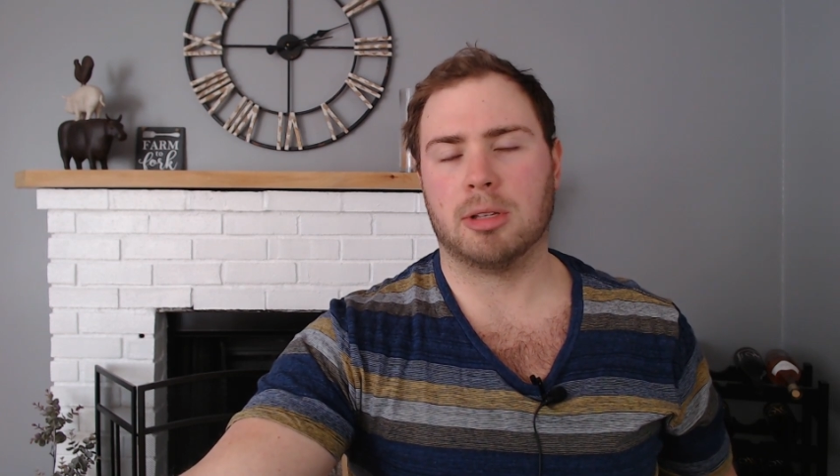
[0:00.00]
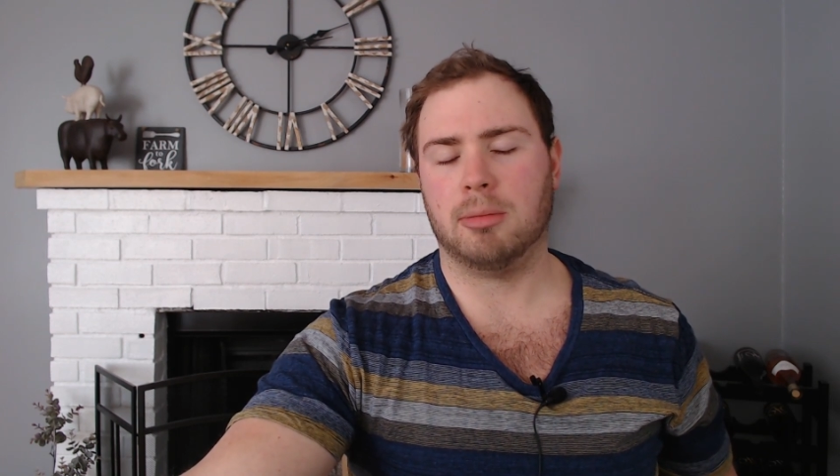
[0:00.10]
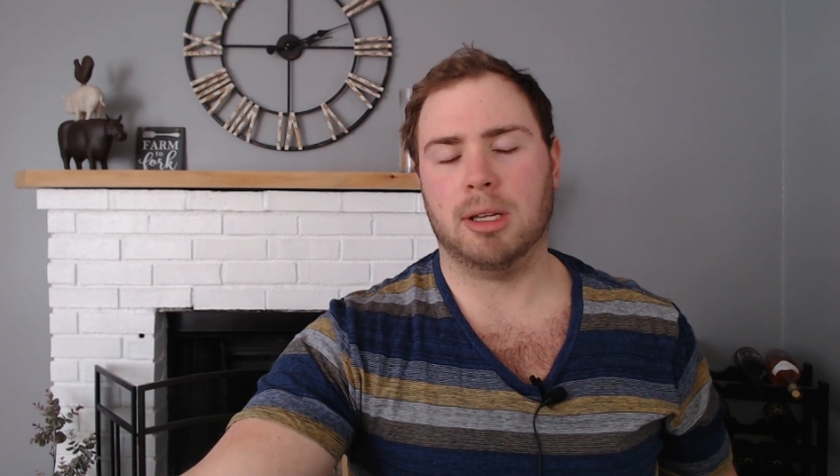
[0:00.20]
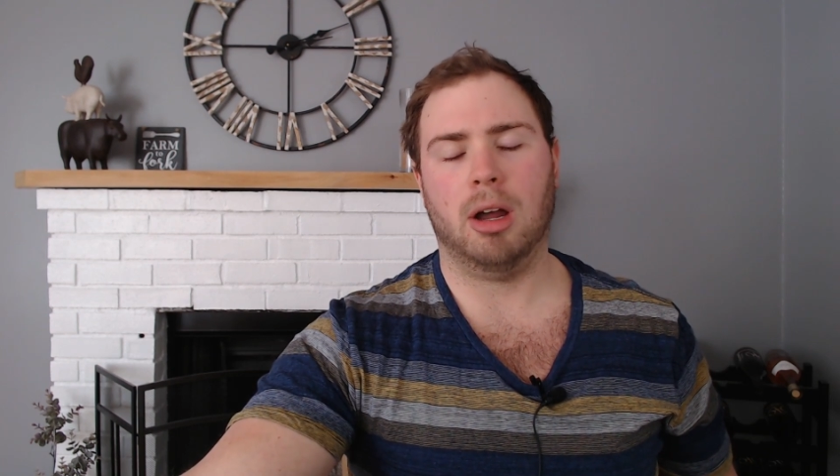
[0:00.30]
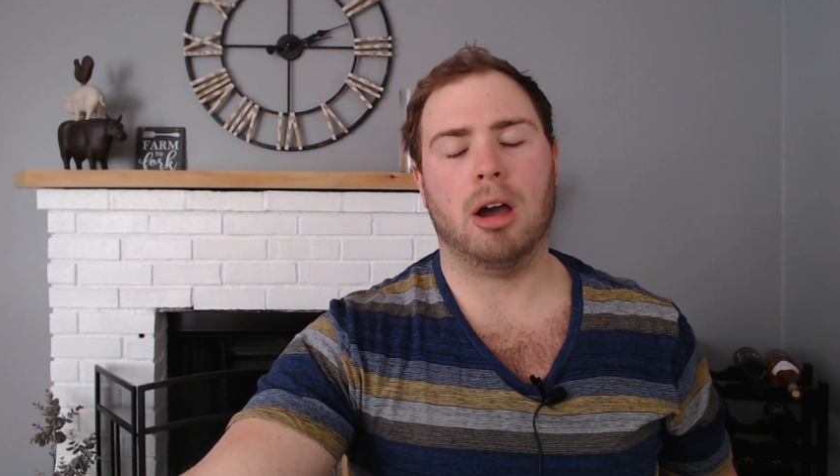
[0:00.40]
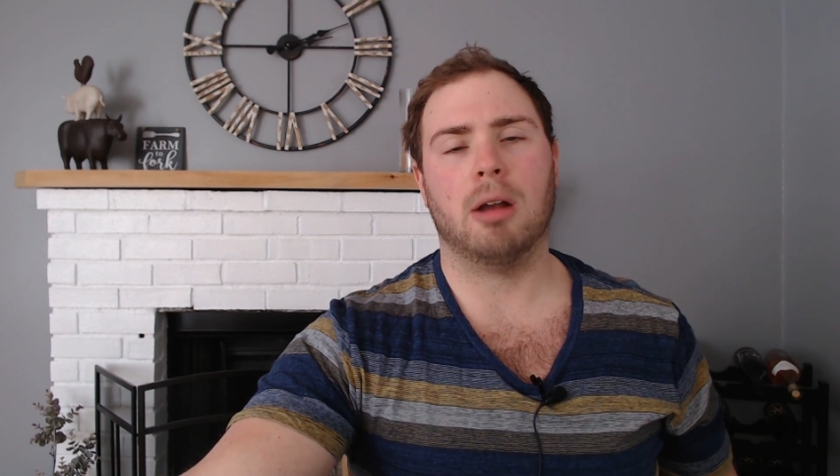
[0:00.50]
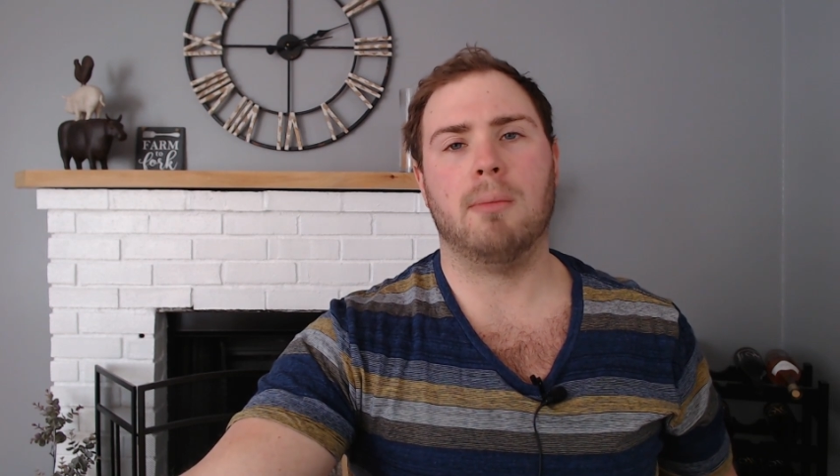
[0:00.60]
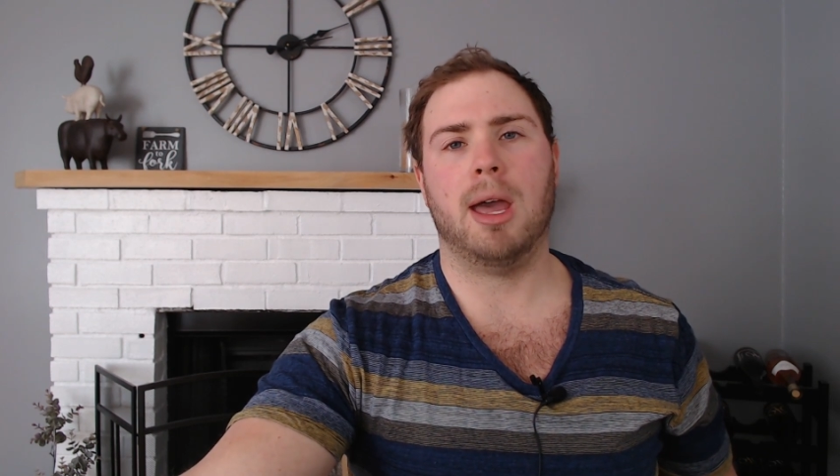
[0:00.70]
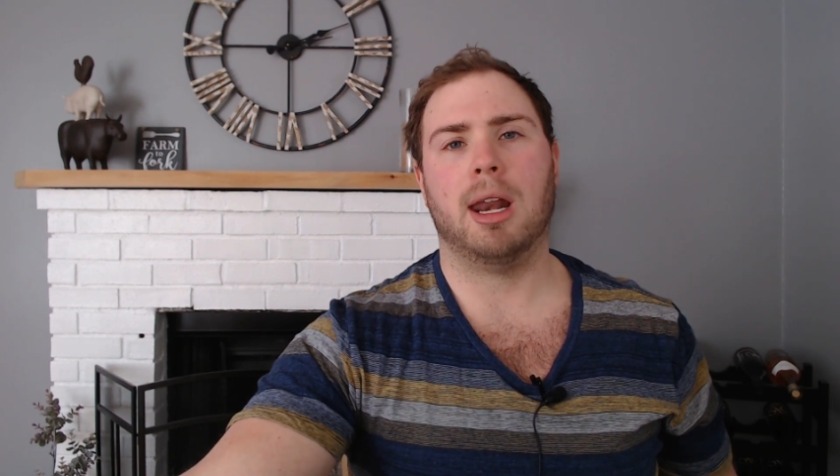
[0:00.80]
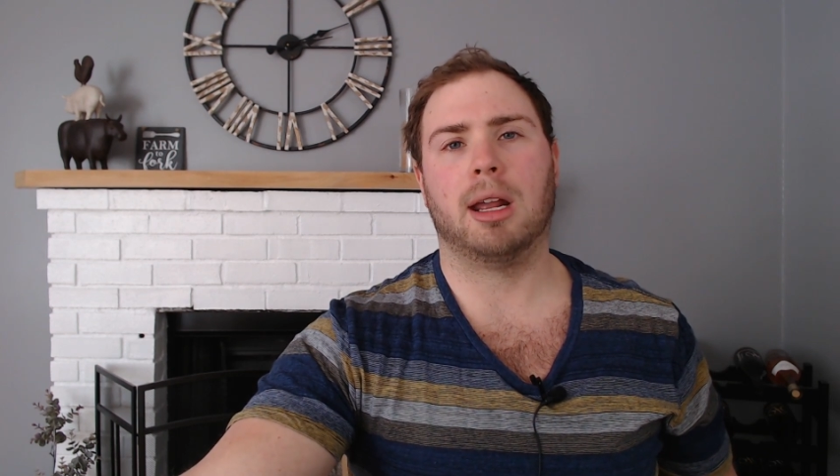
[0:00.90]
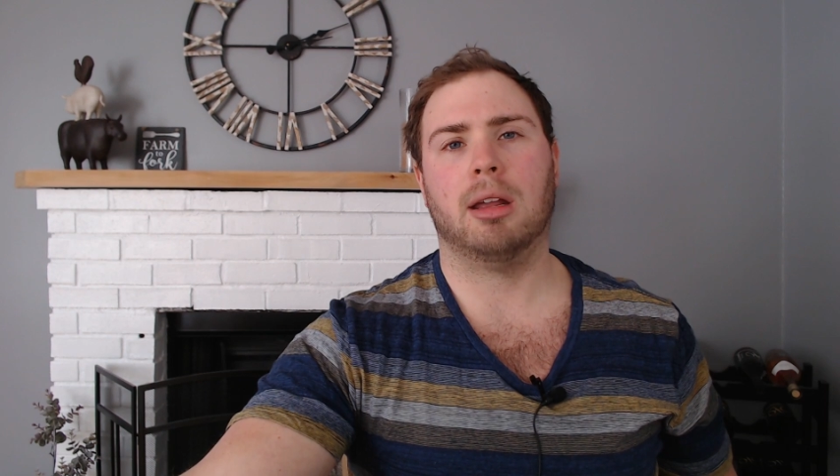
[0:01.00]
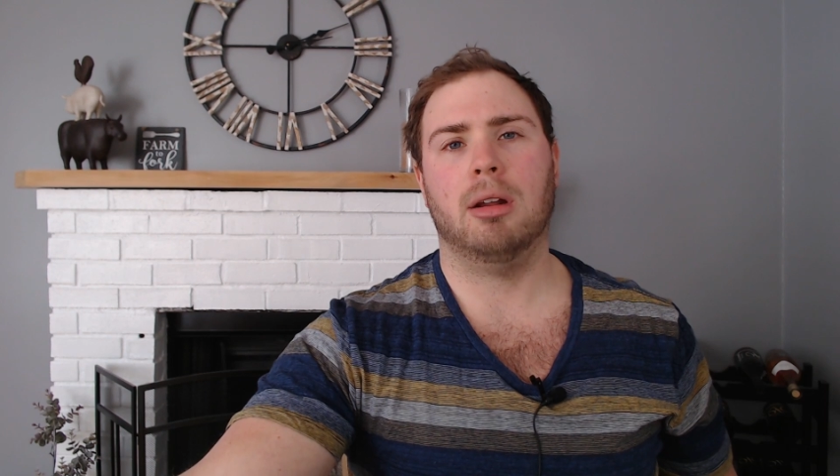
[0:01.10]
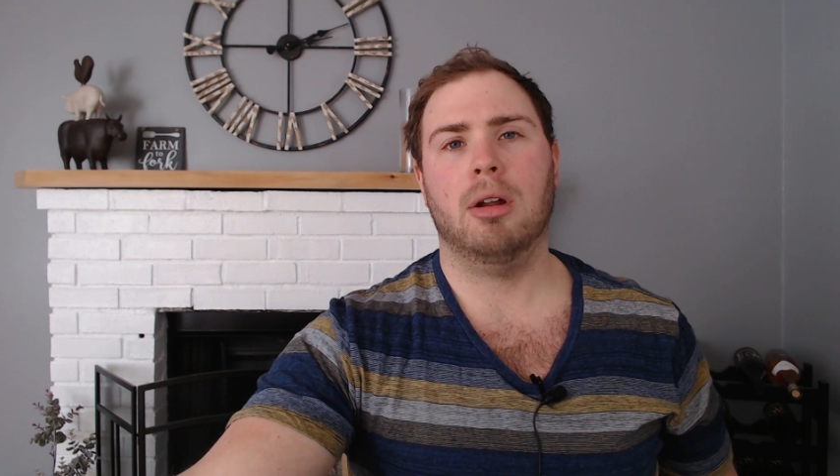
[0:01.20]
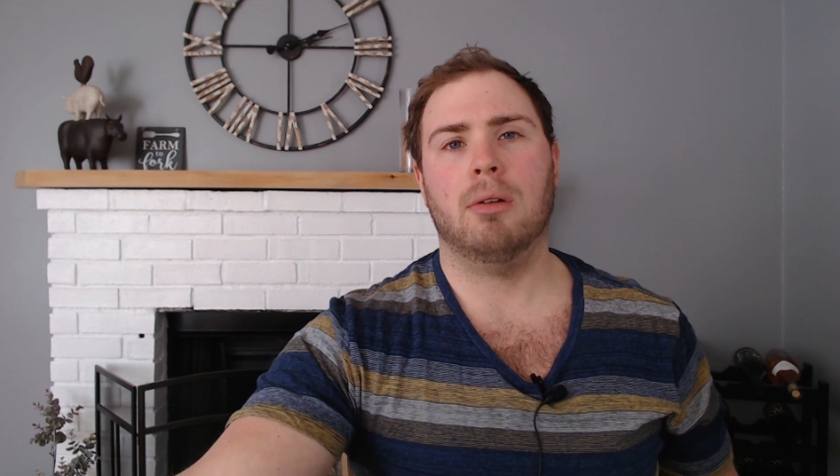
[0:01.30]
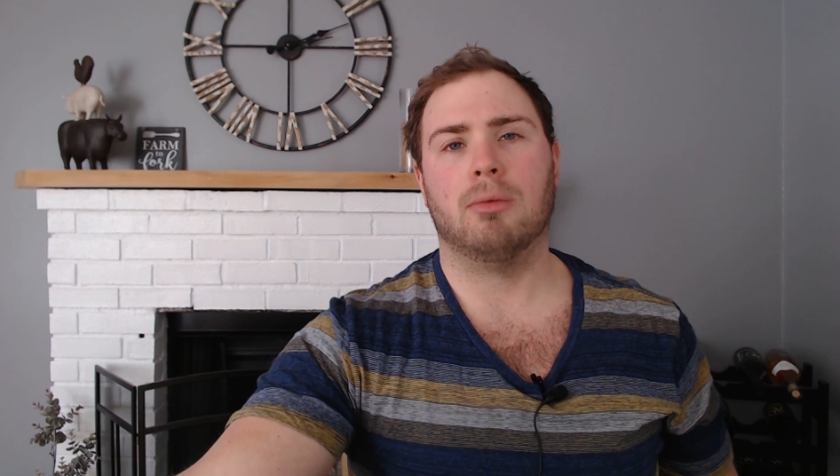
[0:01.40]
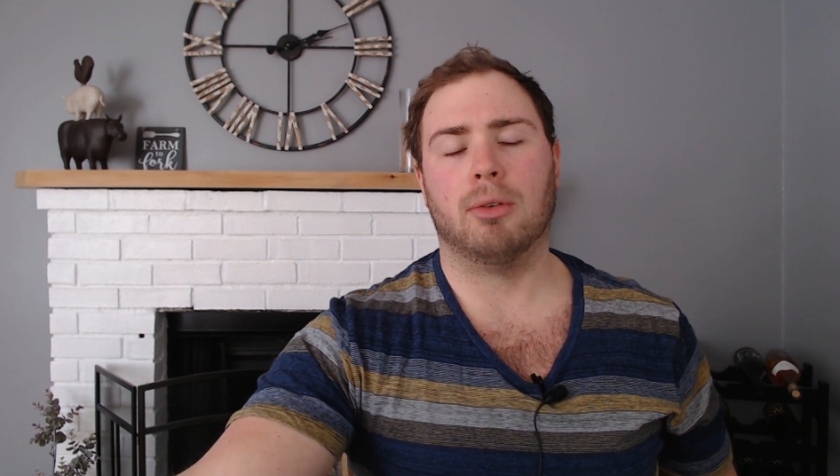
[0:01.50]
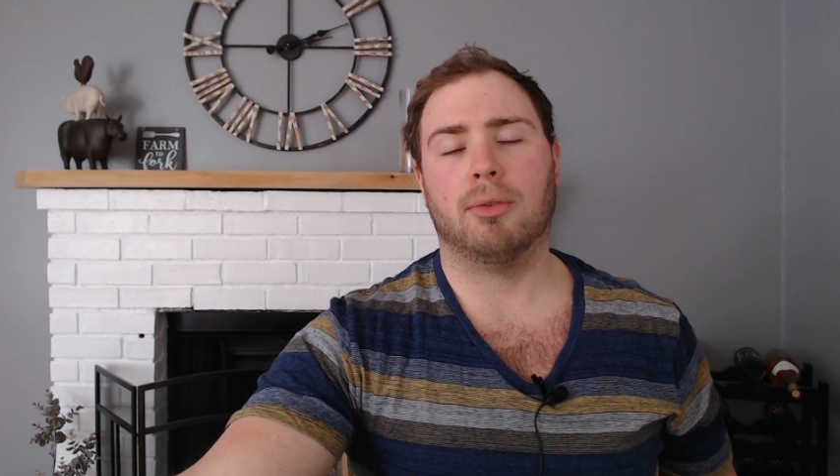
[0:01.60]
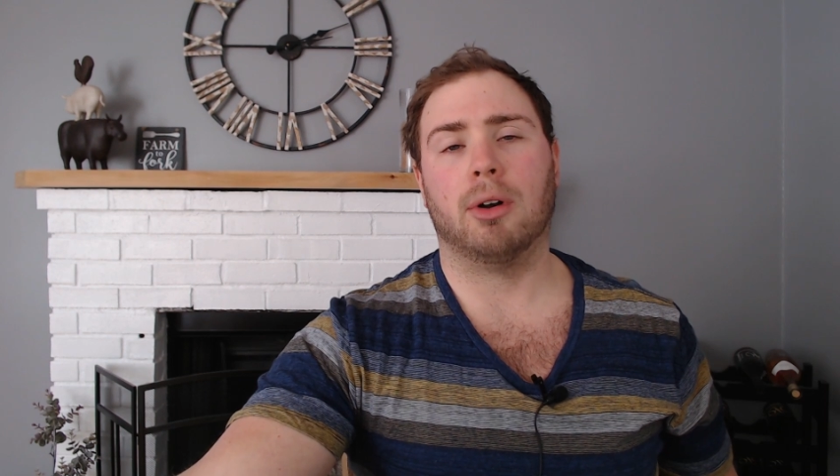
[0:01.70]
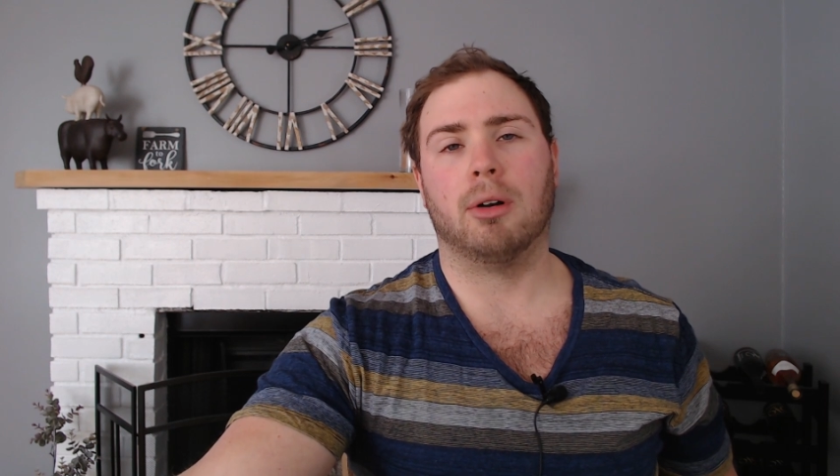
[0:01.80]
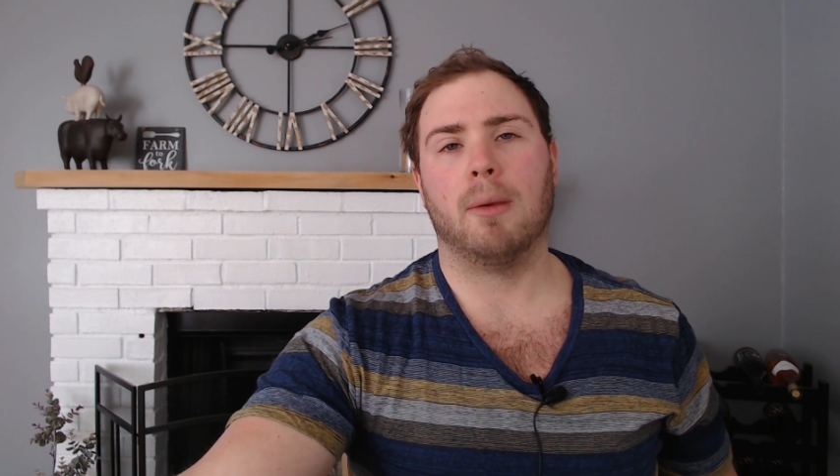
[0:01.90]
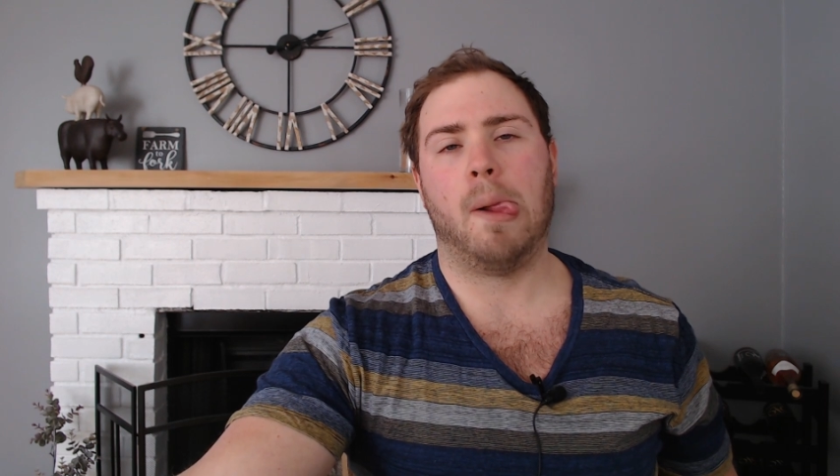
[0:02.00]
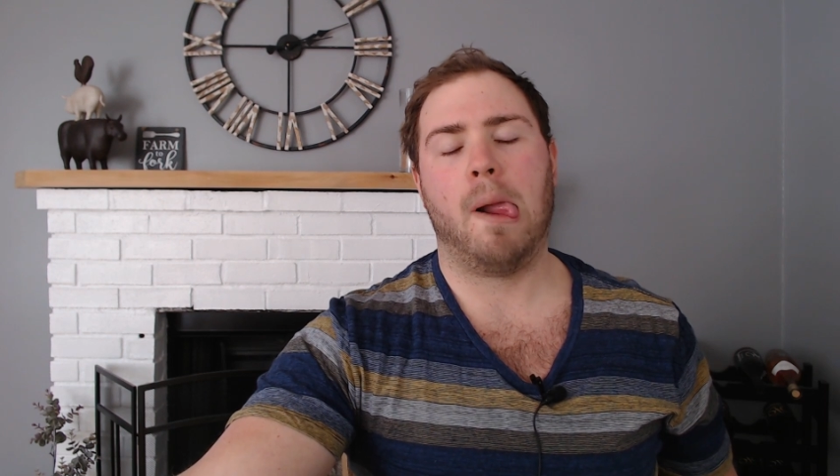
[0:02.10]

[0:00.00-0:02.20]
It's going to be an automatic refer.